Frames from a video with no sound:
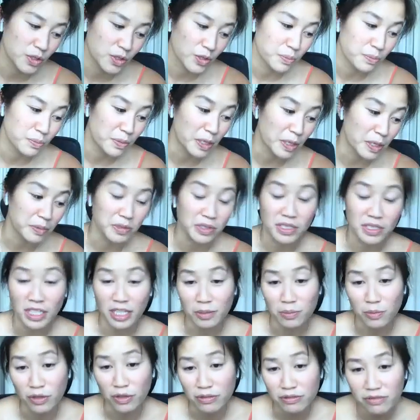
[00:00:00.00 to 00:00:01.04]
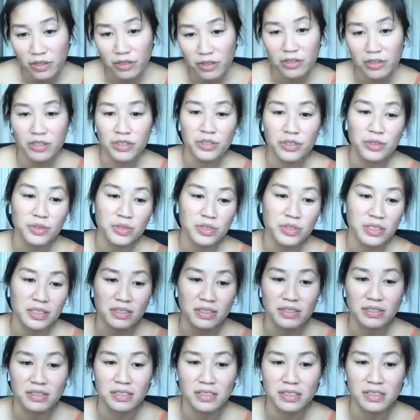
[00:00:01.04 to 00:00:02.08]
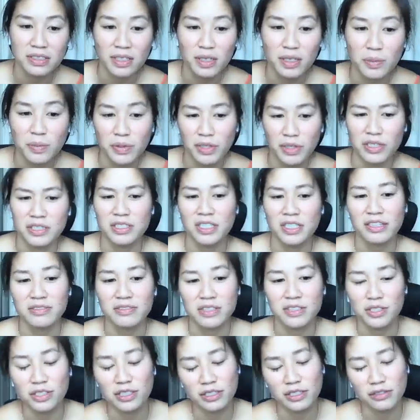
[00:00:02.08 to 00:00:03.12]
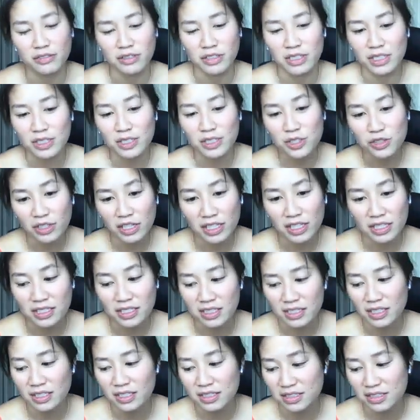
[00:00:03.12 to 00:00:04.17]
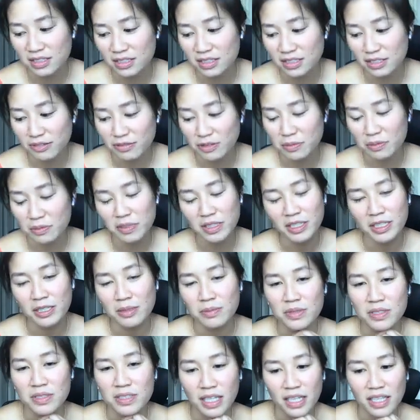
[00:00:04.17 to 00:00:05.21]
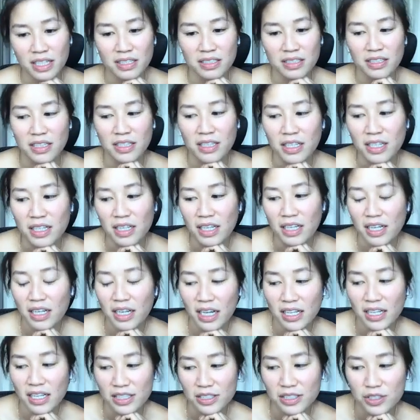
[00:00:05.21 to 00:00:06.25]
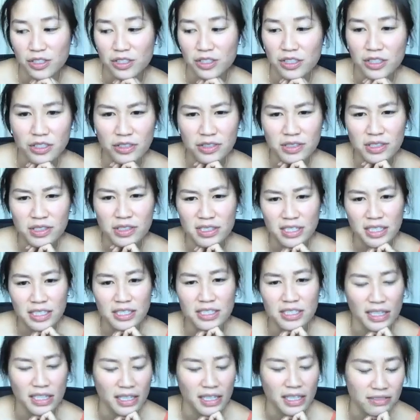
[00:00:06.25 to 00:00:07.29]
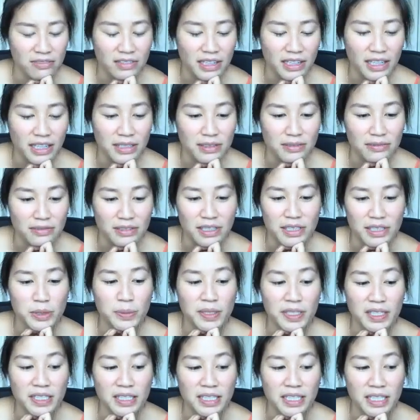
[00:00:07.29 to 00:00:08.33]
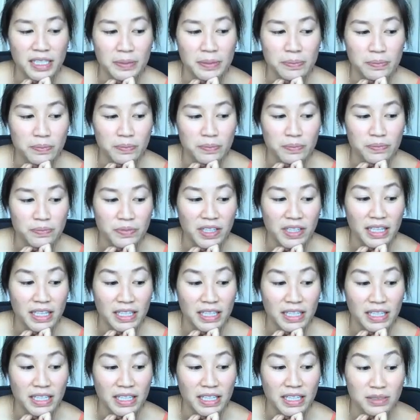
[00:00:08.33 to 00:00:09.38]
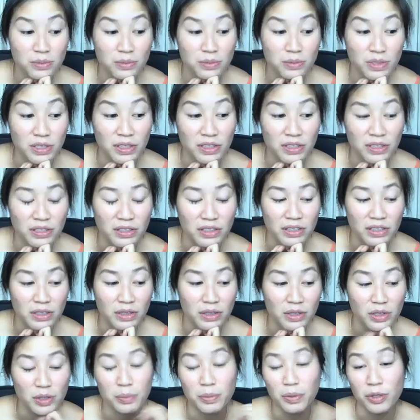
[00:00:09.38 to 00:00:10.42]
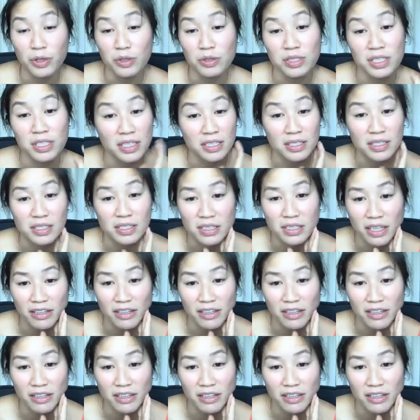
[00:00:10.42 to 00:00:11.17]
be able to take more photos. And because I have such different interests and different mediums that I like to do, it's nice to have that flexibility. And with the protests,